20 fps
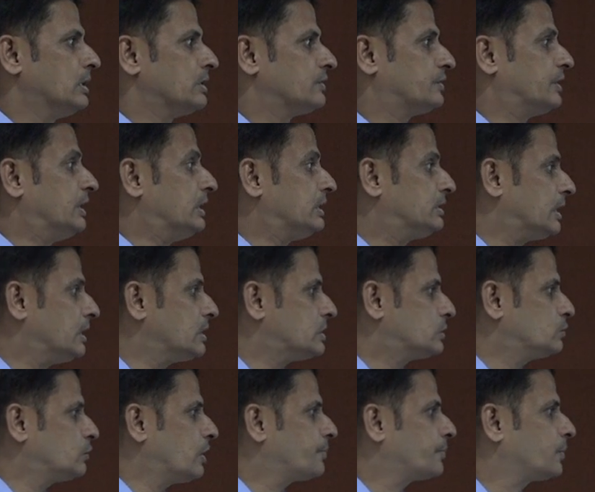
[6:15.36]
She intends
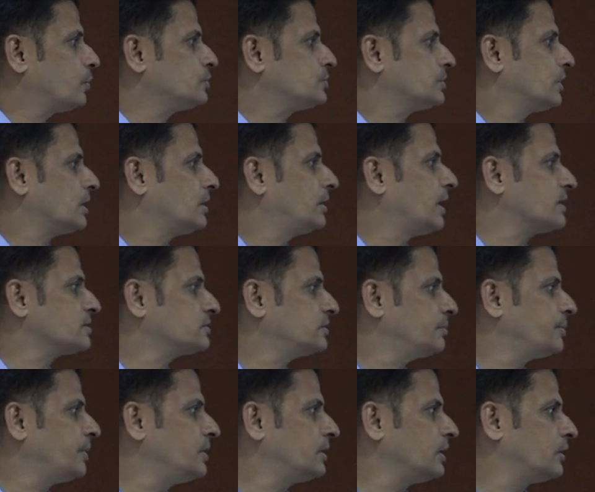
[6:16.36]
to approach her National
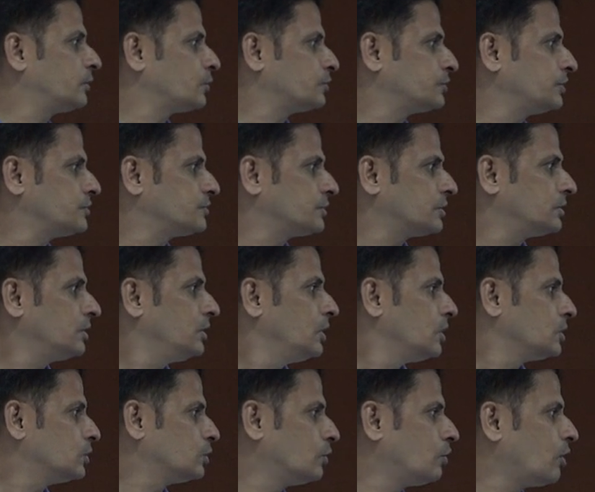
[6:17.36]
Medical Association
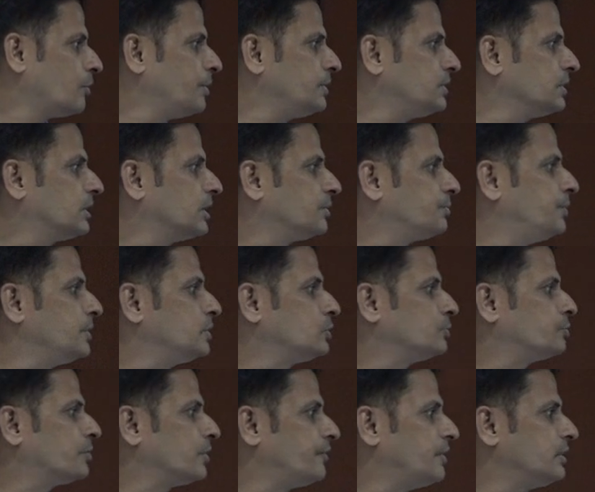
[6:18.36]
to lobby the government to
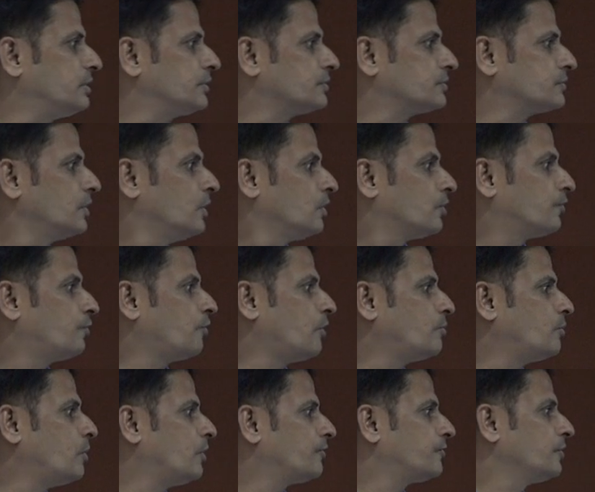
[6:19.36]
prevent this
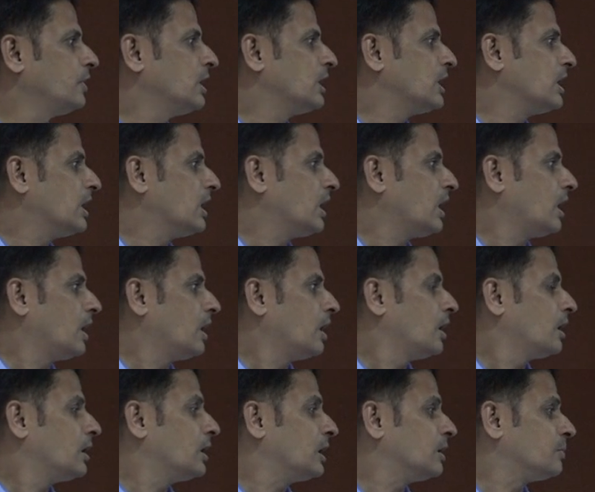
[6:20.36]
form of
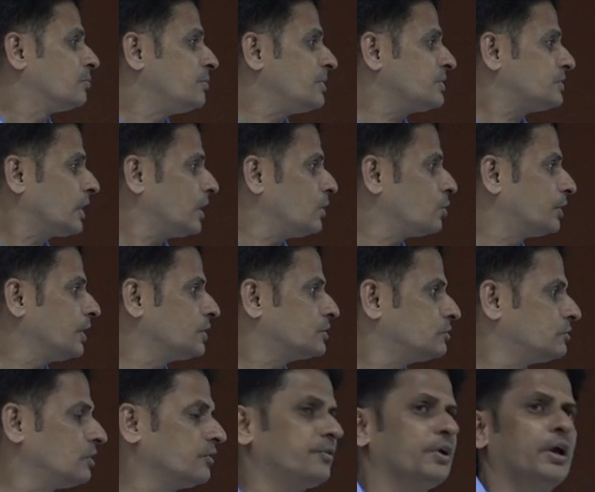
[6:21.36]
misallocation
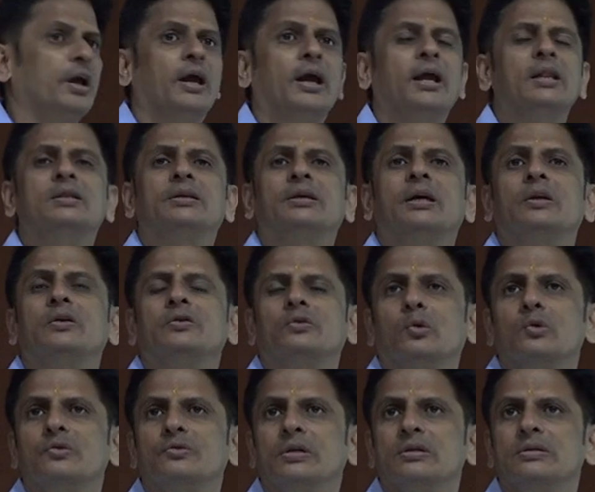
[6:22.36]
of healthcare
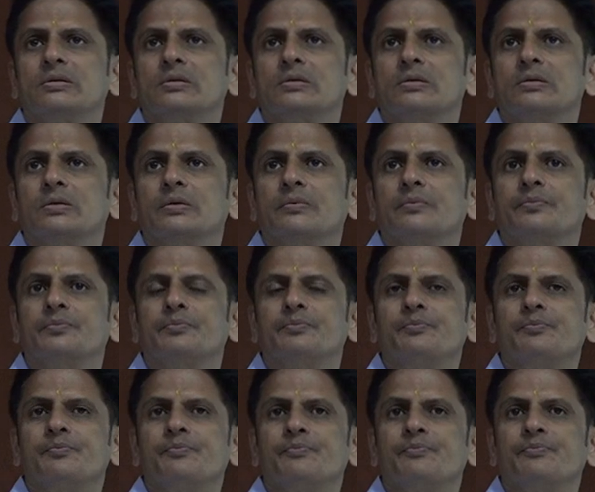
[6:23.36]
resources.
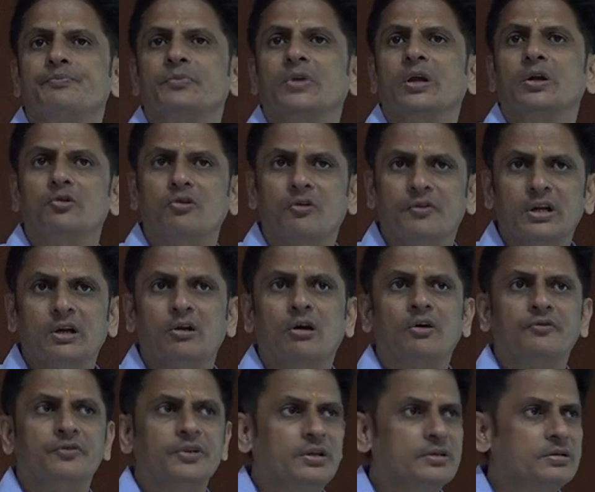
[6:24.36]
Do you have any
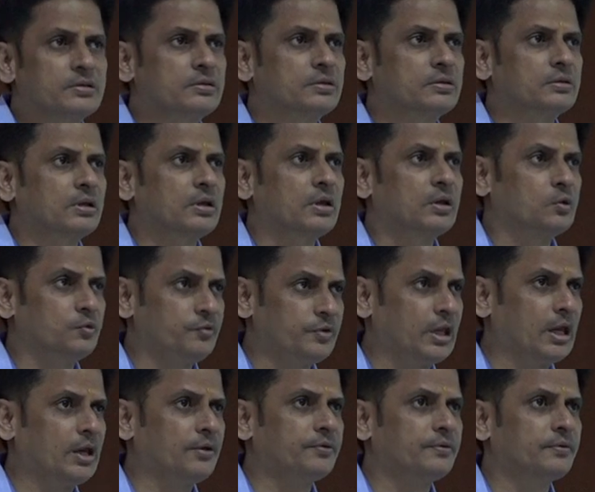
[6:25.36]
law for this? Do we
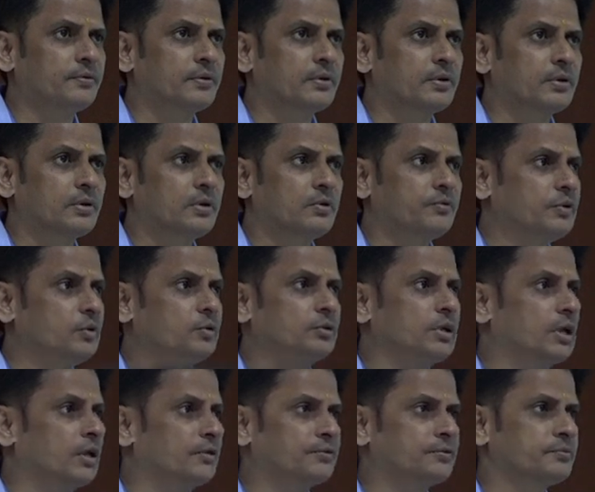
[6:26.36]
have? We don't
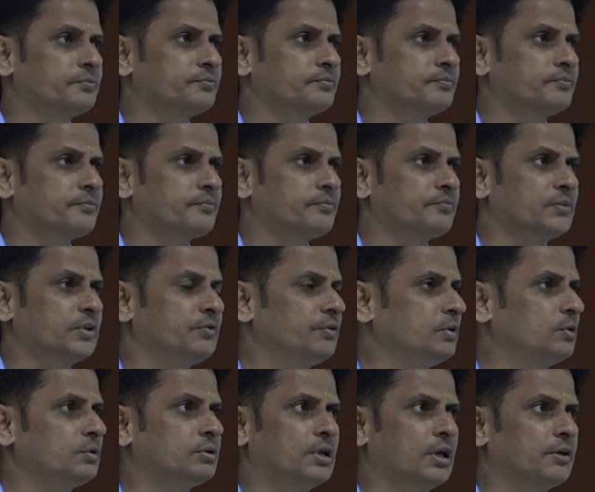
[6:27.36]
have. We
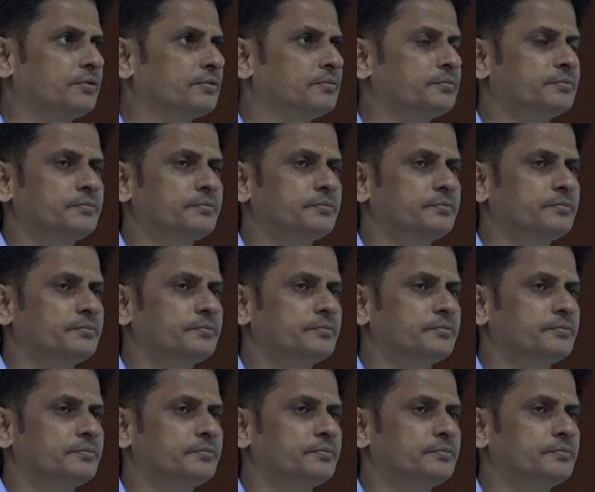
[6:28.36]
don't have.